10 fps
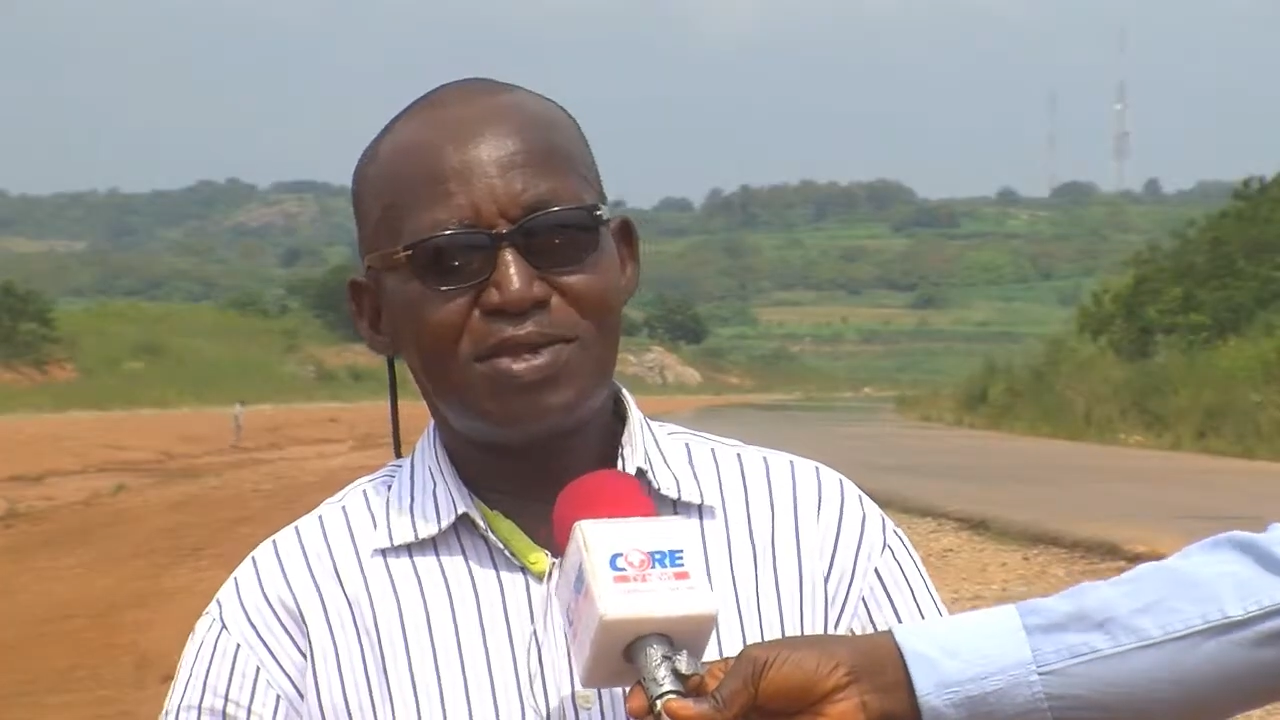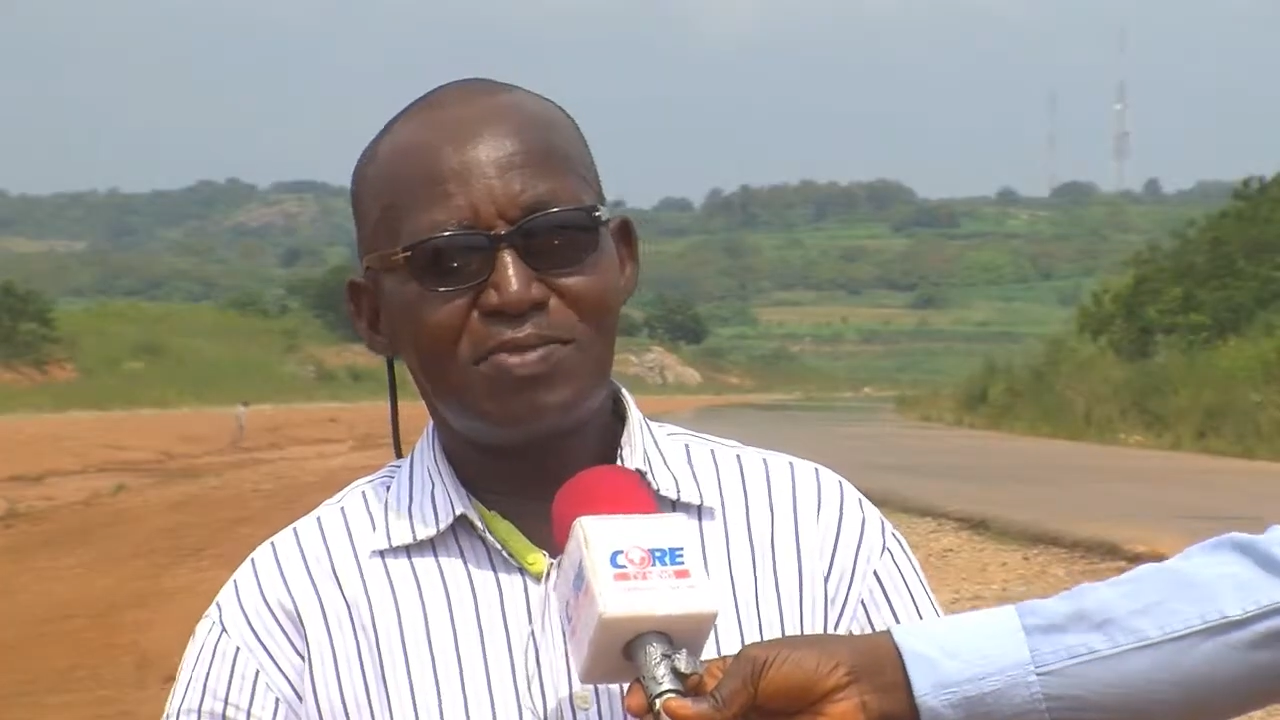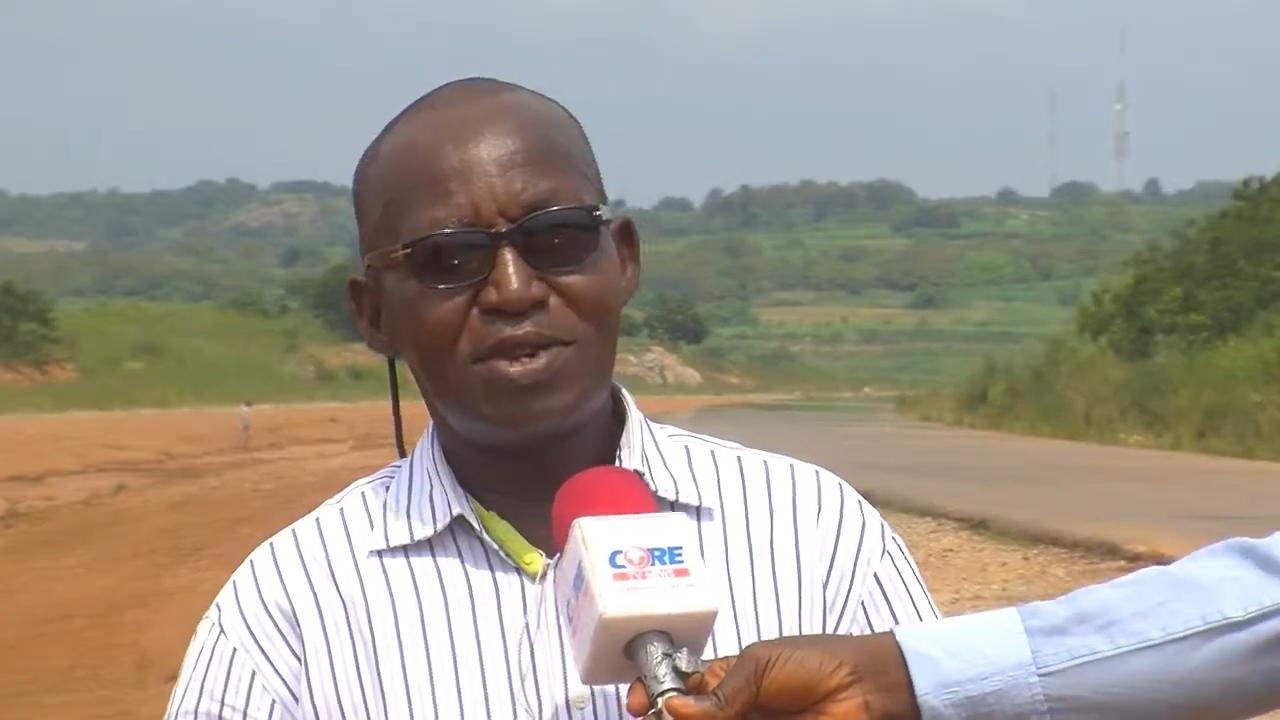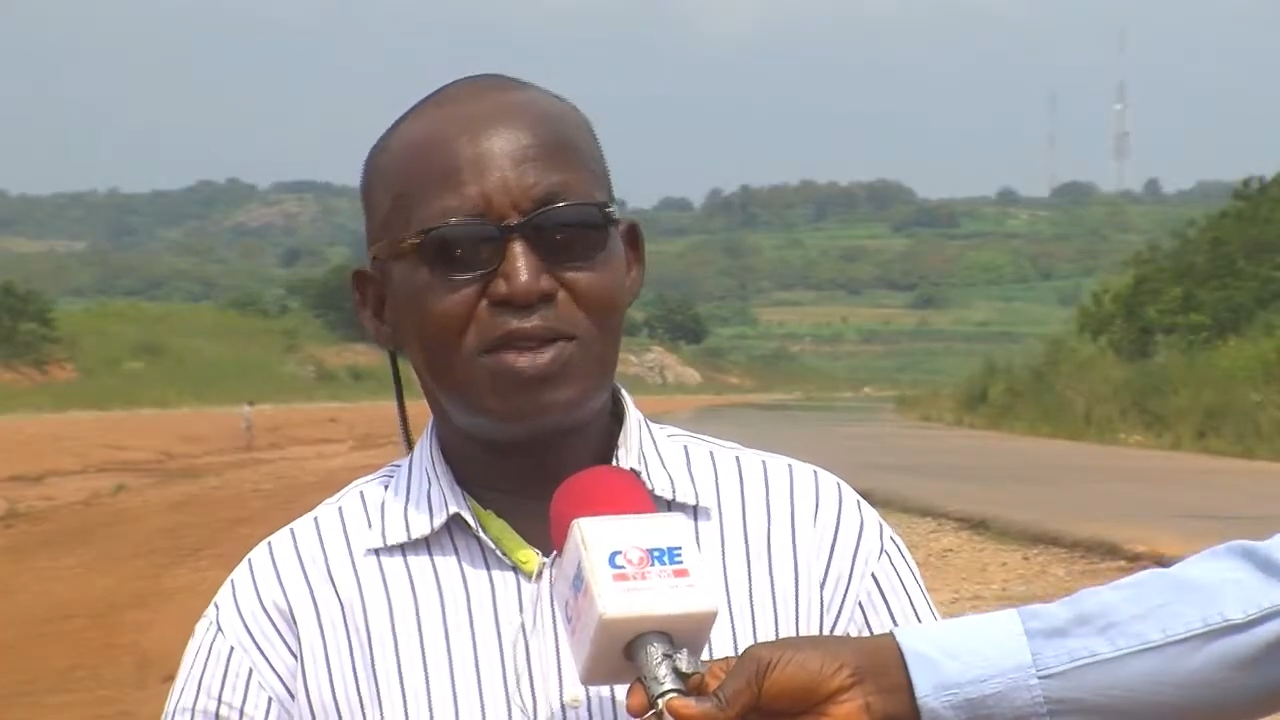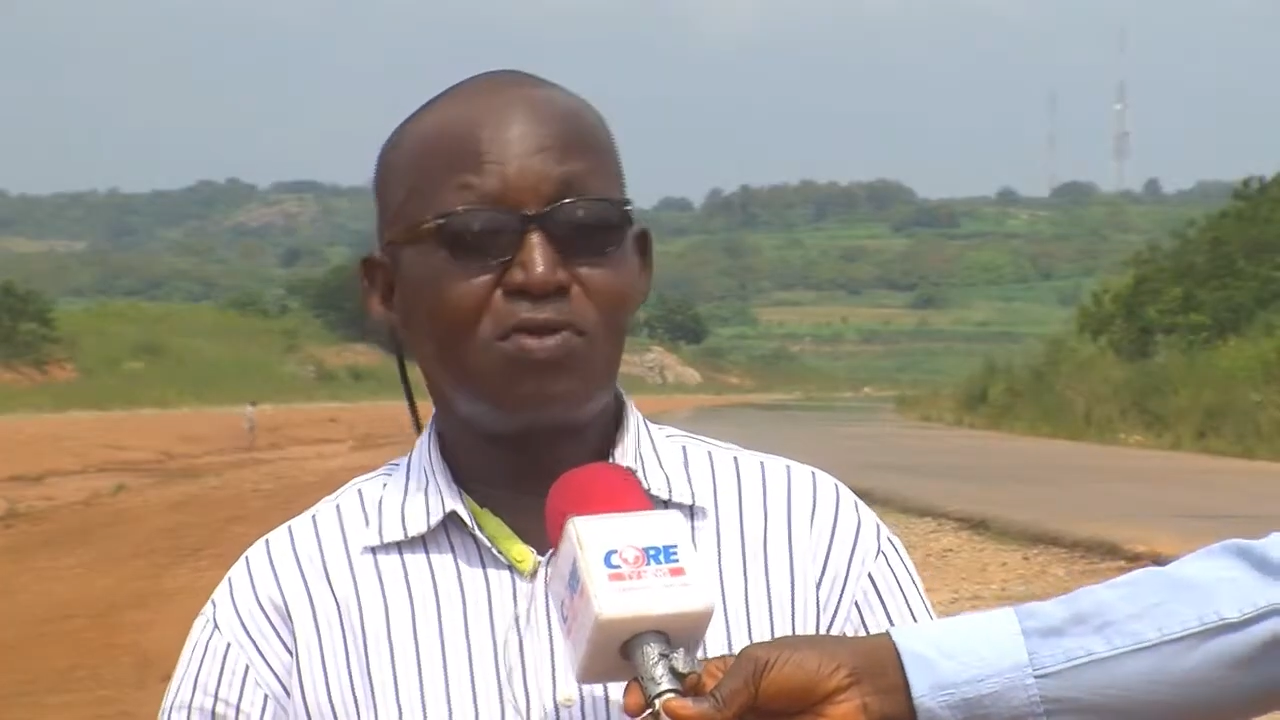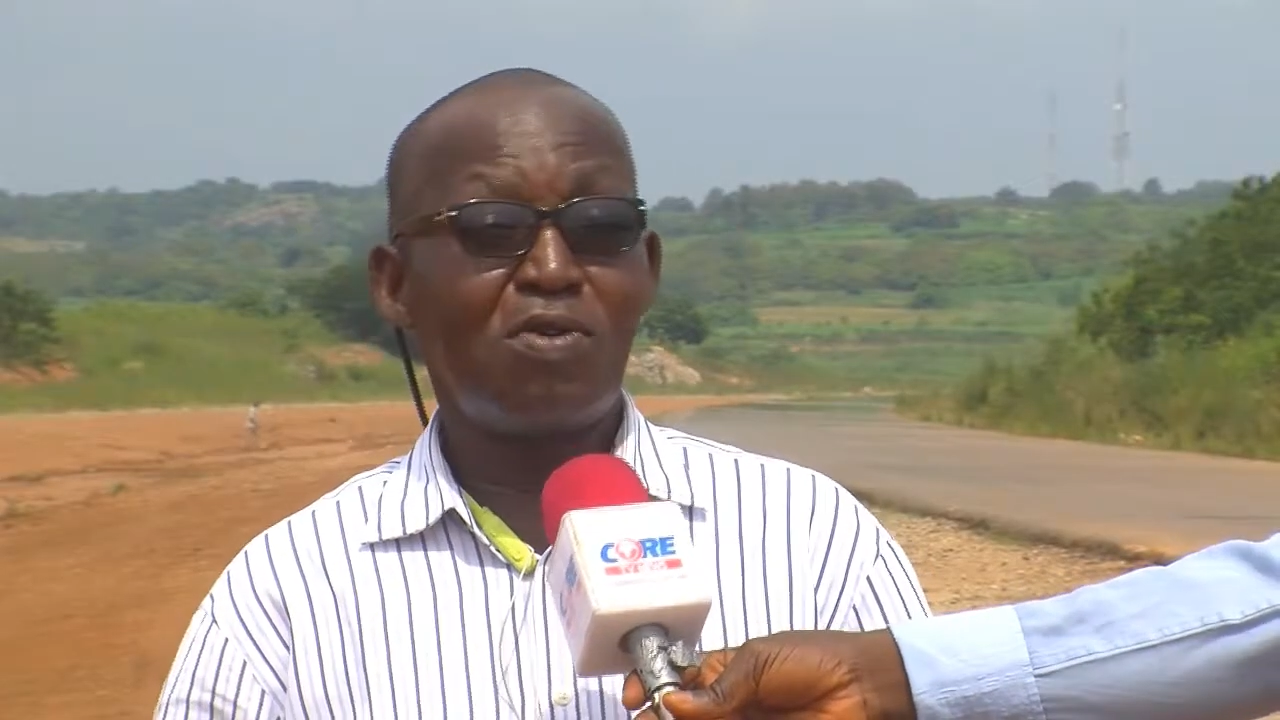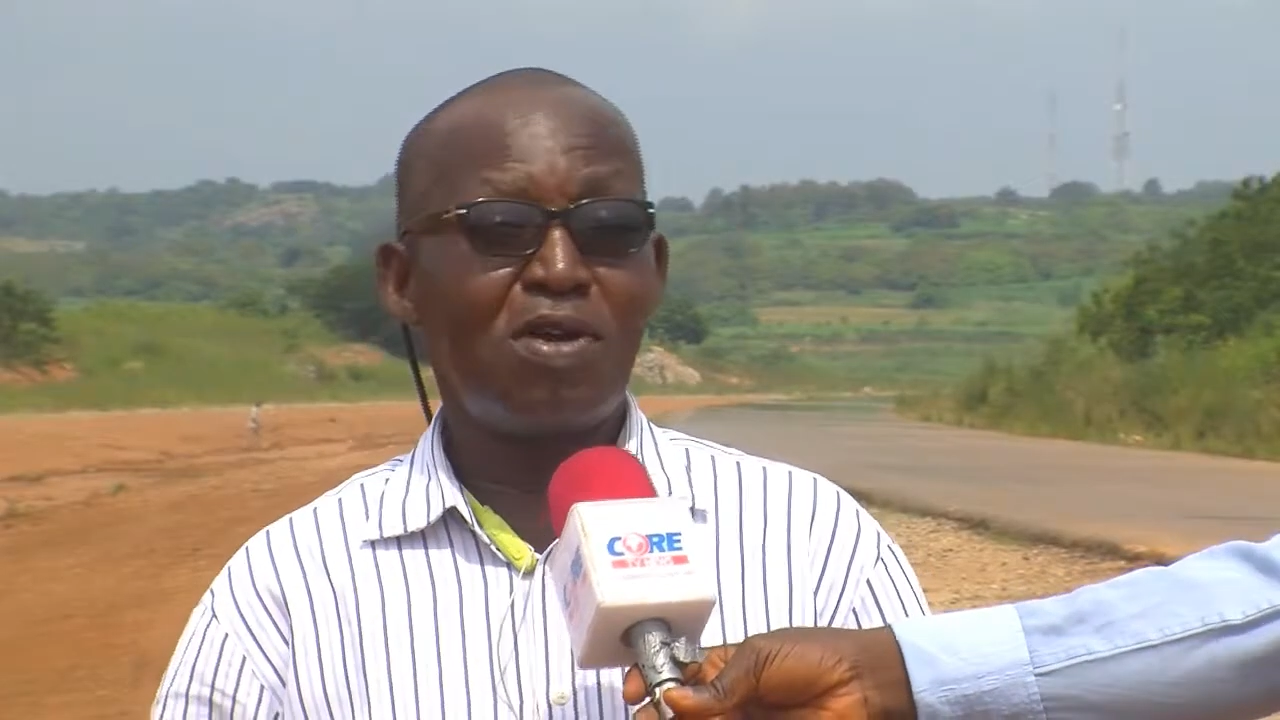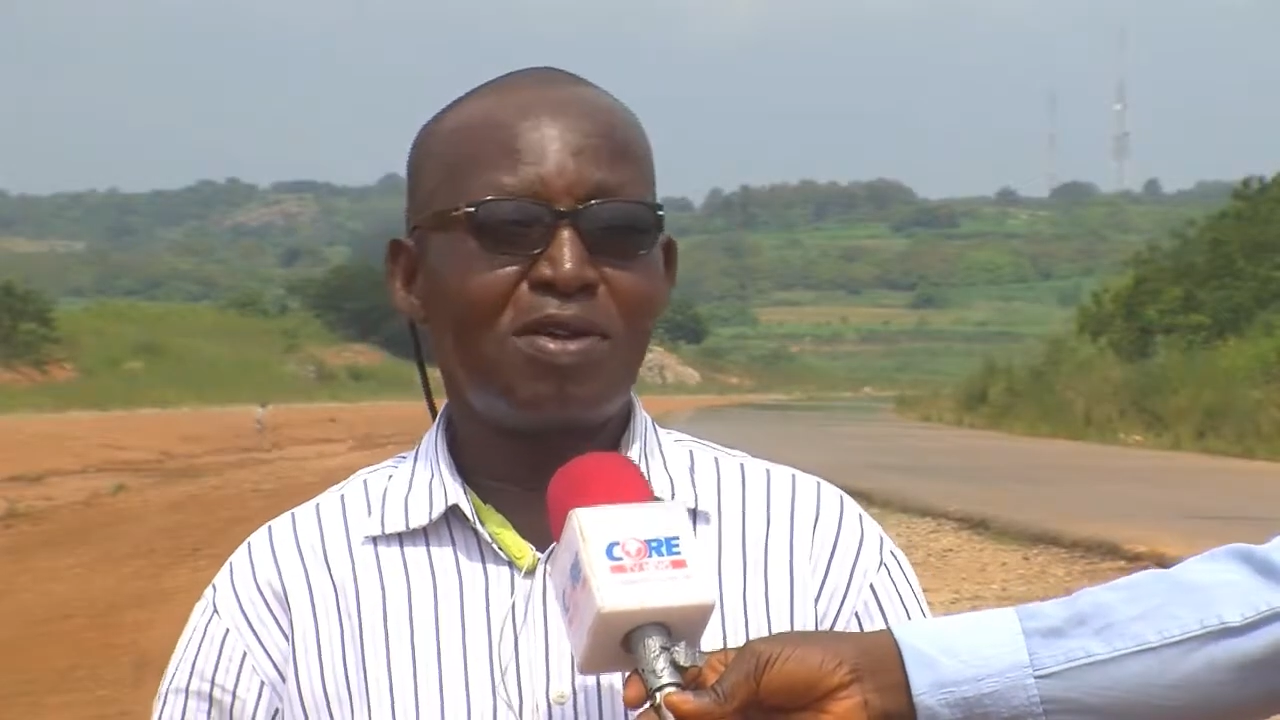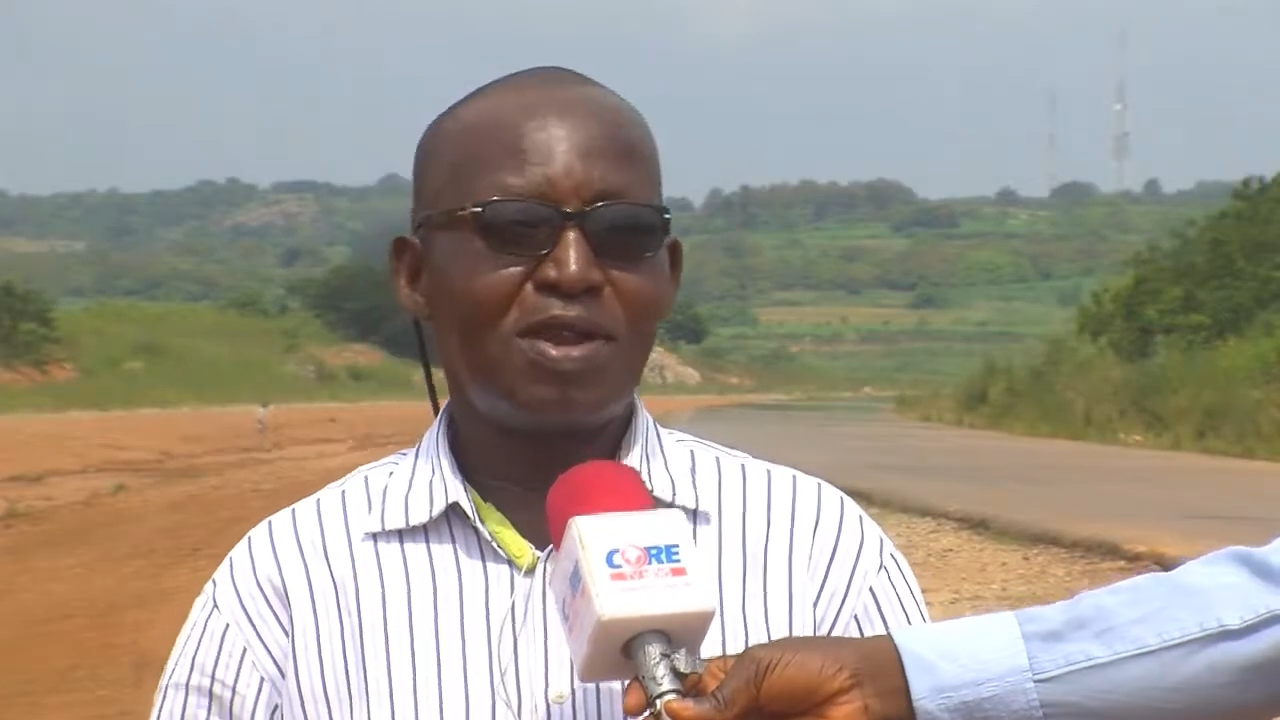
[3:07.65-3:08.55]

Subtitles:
this being equal,